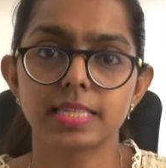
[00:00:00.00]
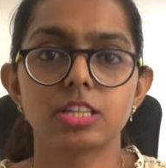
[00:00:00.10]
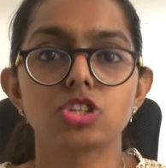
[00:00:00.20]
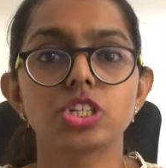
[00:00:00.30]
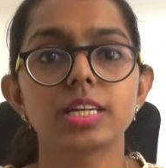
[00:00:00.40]

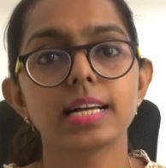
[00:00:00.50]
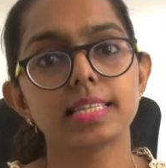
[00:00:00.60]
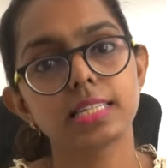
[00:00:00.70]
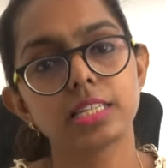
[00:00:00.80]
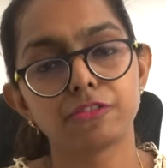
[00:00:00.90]
then she
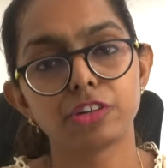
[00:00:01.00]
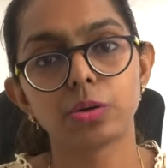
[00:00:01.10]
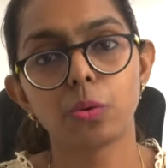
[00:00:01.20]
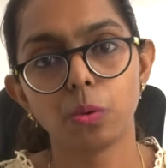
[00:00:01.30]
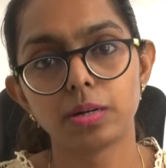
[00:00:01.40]
has a
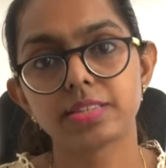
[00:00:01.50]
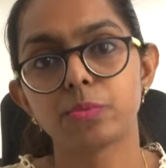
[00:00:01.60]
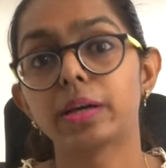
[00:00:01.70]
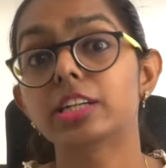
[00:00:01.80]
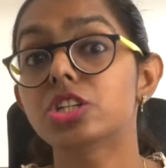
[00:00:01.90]
different course where